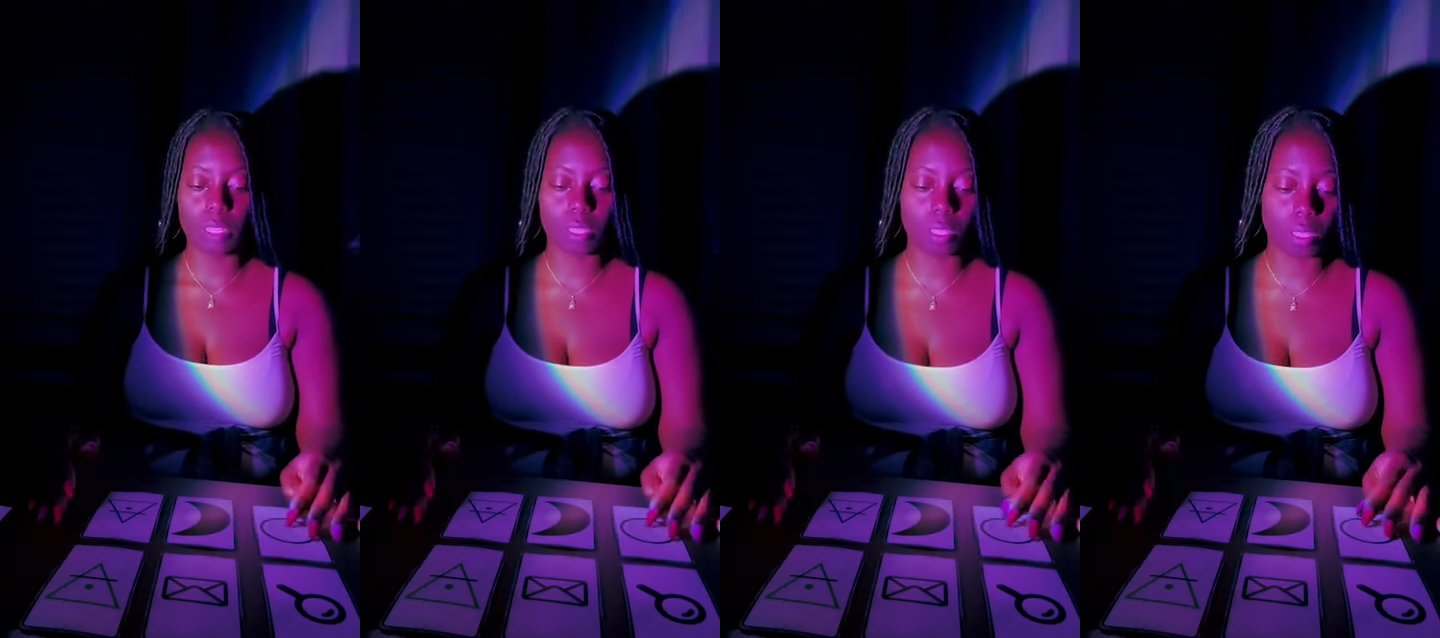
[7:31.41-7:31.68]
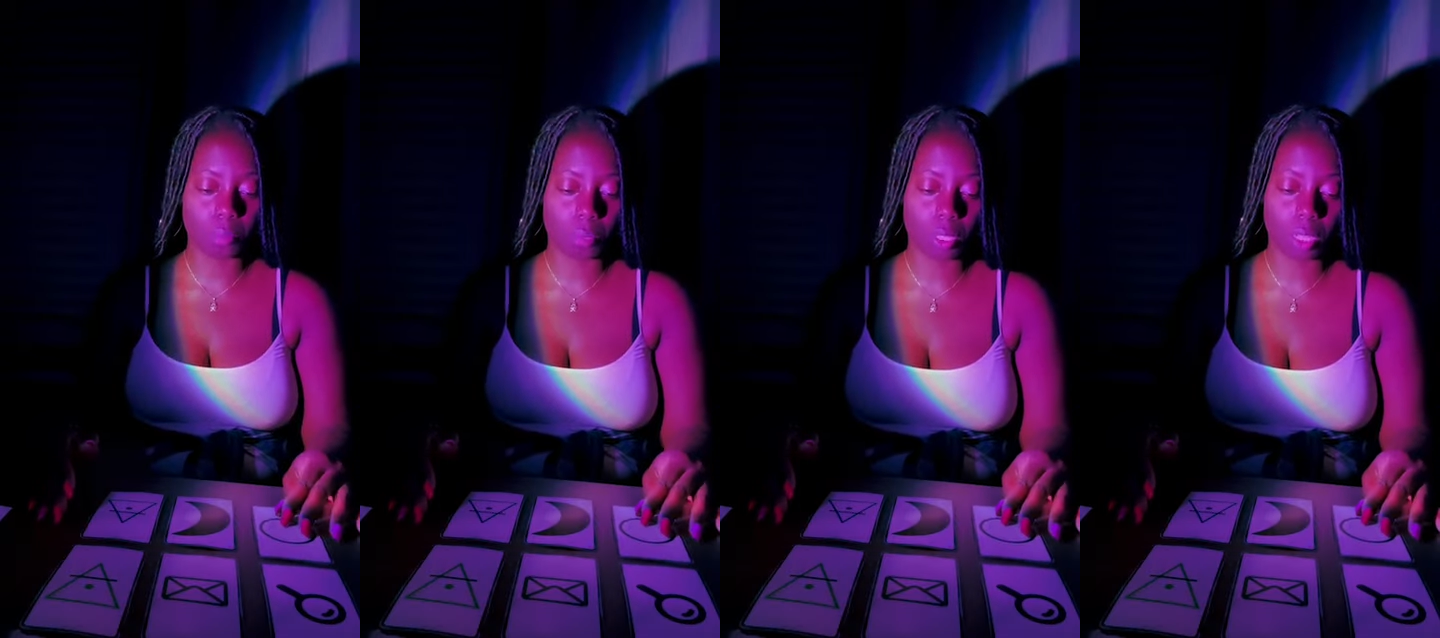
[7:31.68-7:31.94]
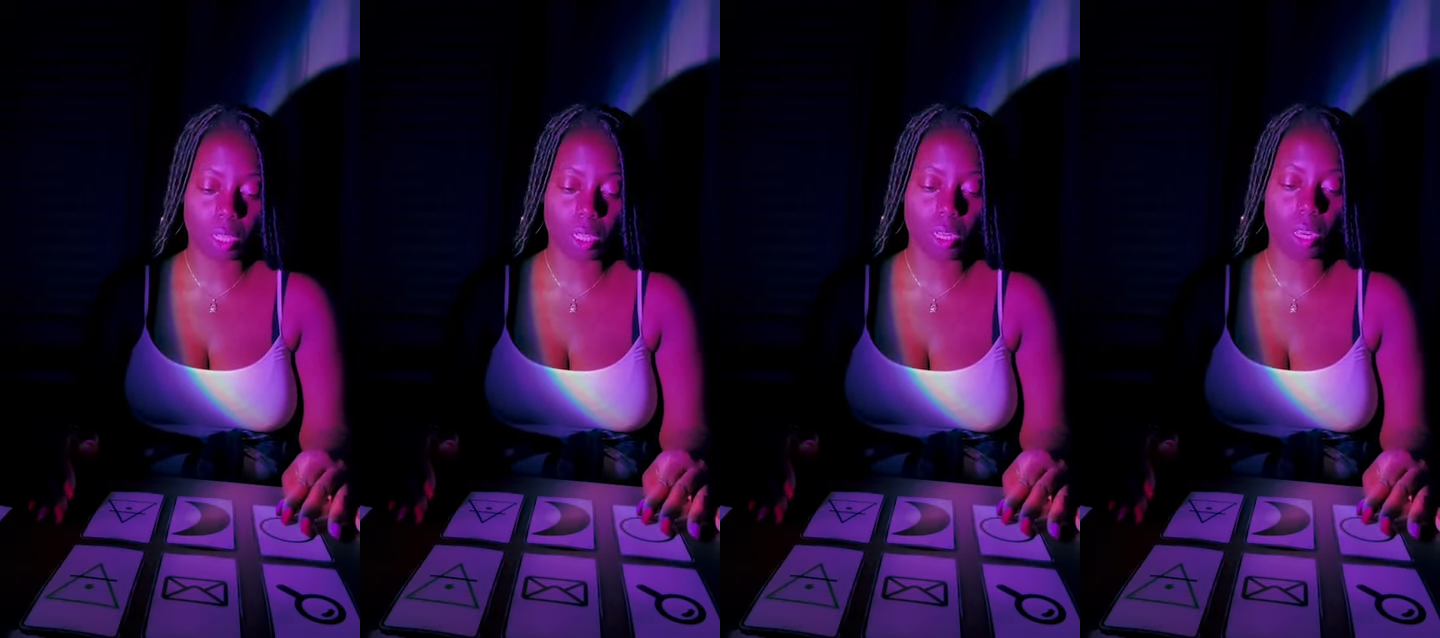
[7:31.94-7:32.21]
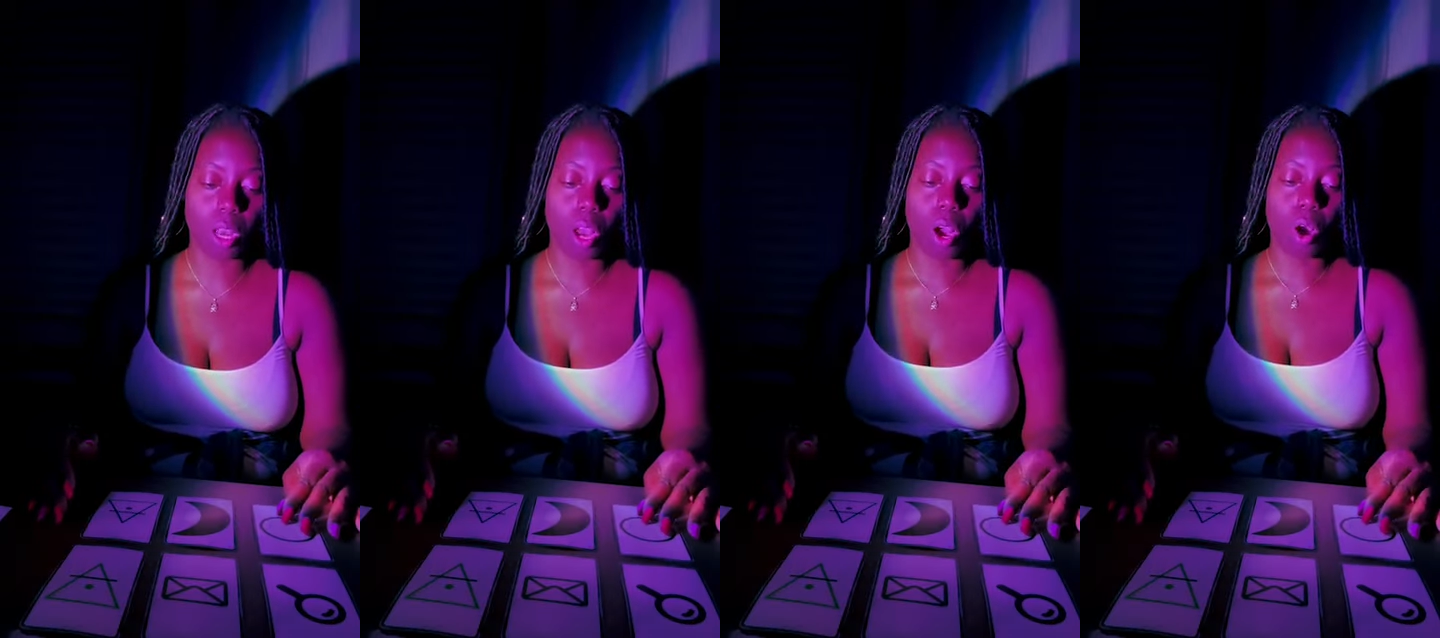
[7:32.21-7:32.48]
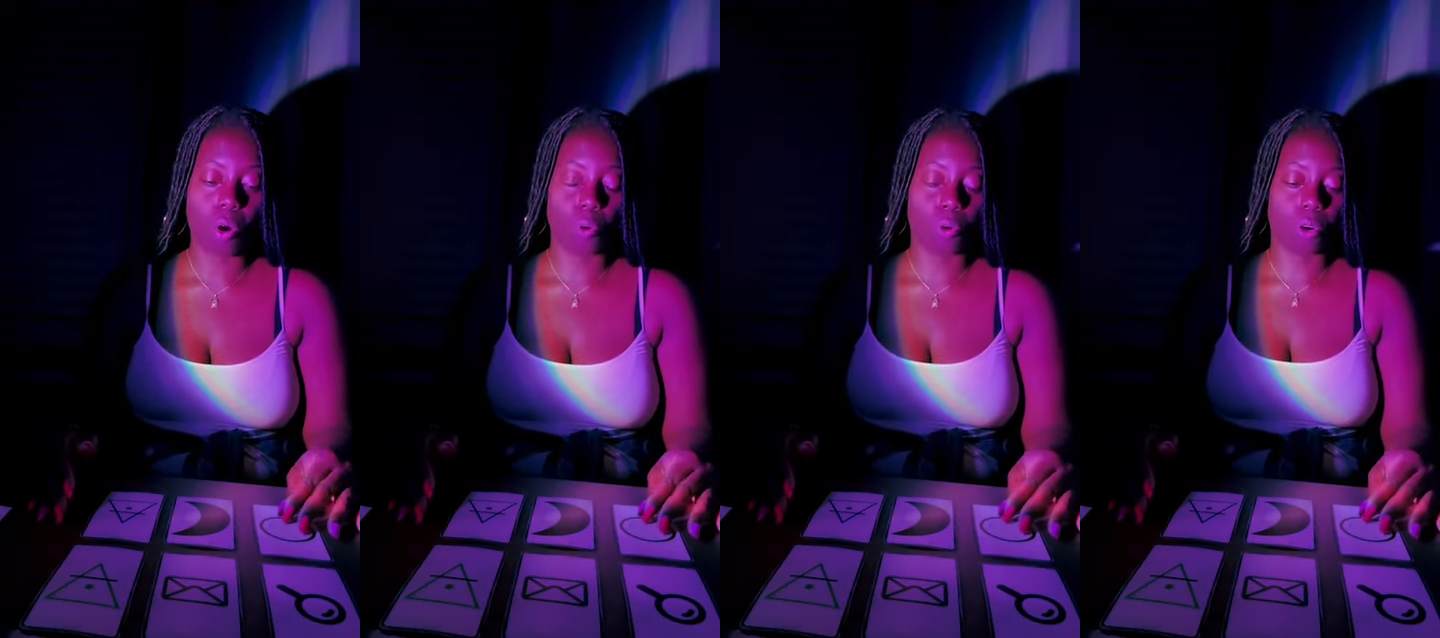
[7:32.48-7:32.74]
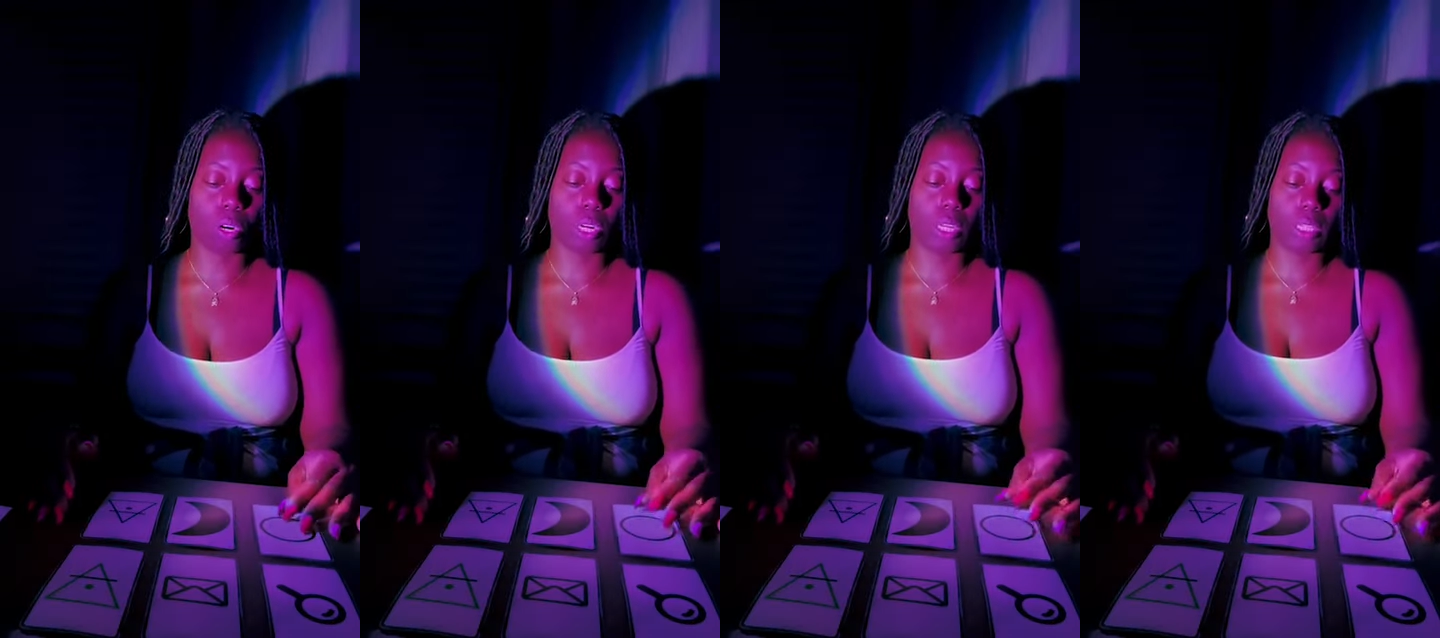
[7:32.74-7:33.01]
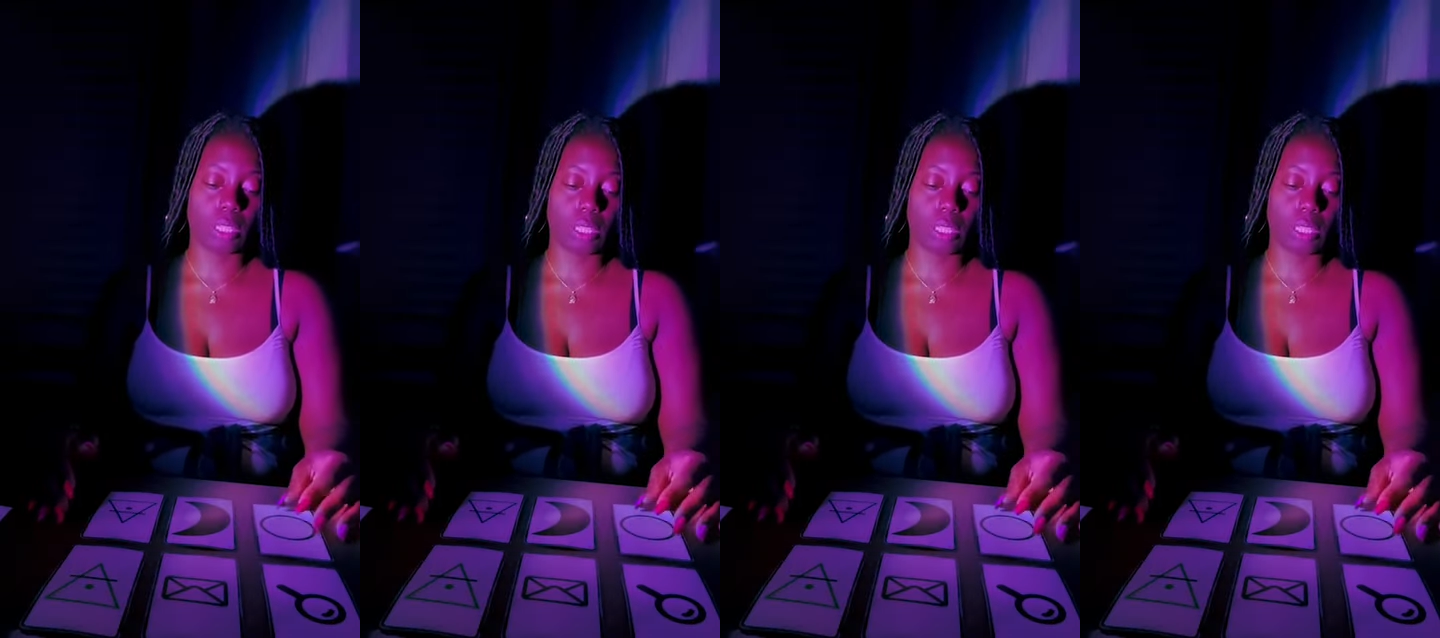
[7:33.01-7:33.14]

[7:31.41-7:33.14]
sibling or a